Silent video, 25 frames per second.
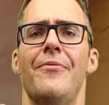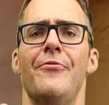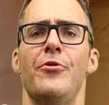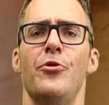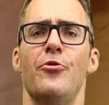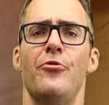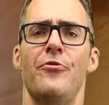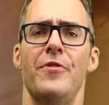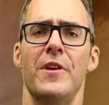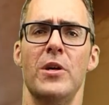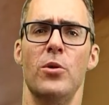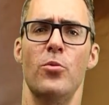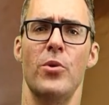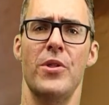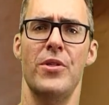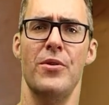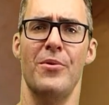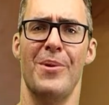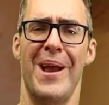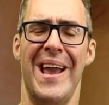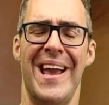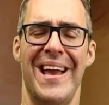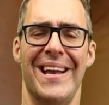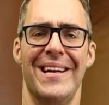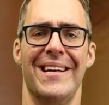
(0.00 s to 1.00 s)
If you feel with
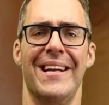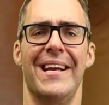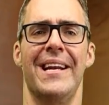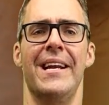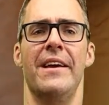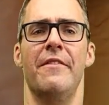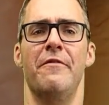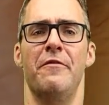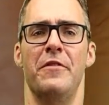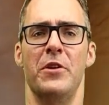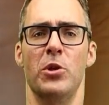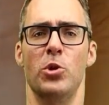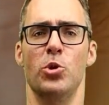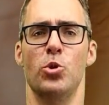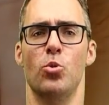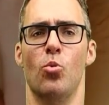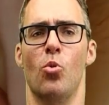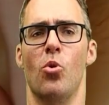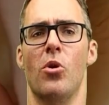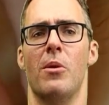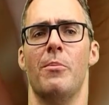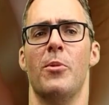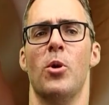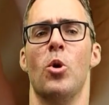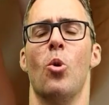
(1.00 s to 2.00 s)
your hand and it feels
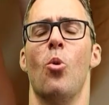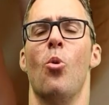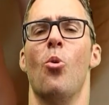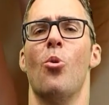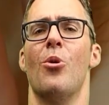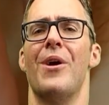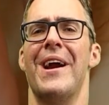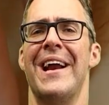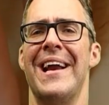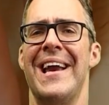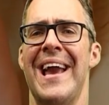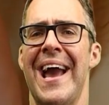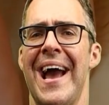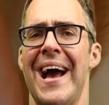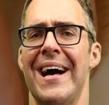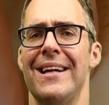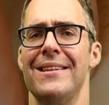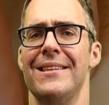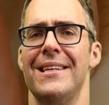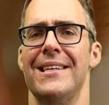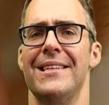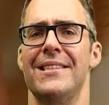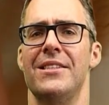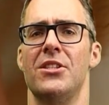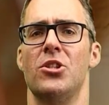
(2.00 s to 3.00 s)
warmer, or a
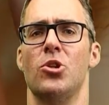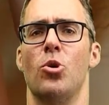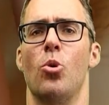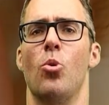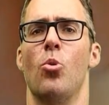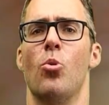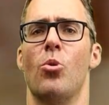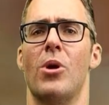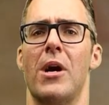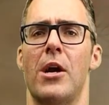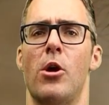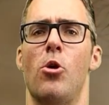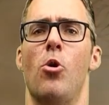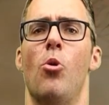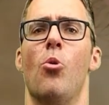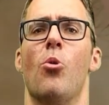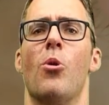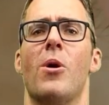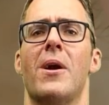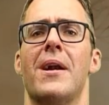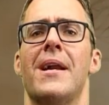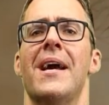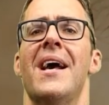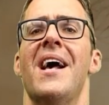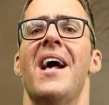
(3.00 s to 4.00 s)
callus or a
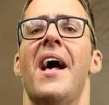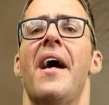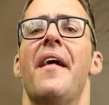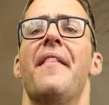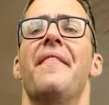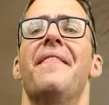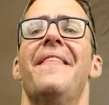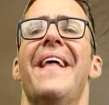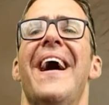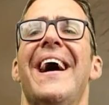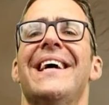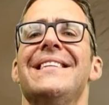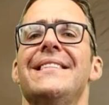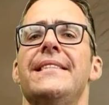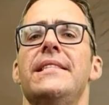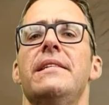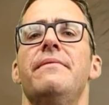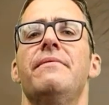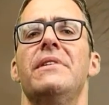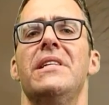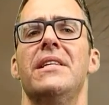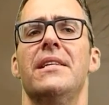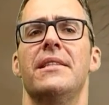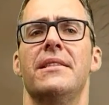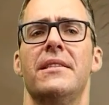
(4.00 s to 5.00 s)
corn, that's
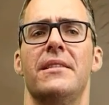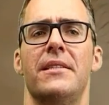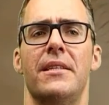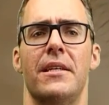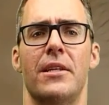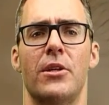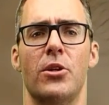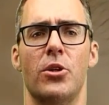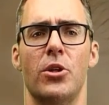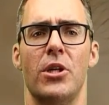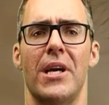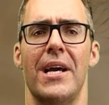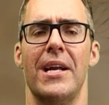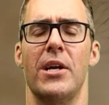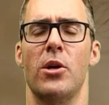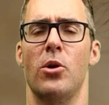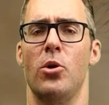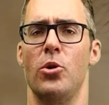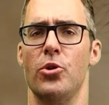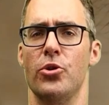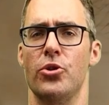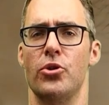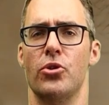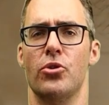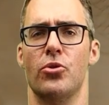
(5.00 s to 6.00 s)
even considered an
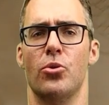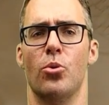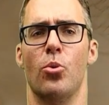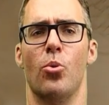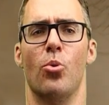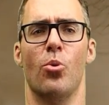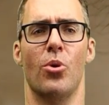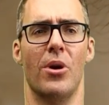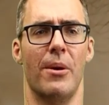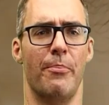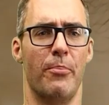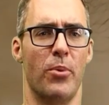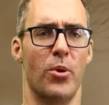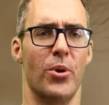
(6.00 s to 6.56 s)
ulcer or a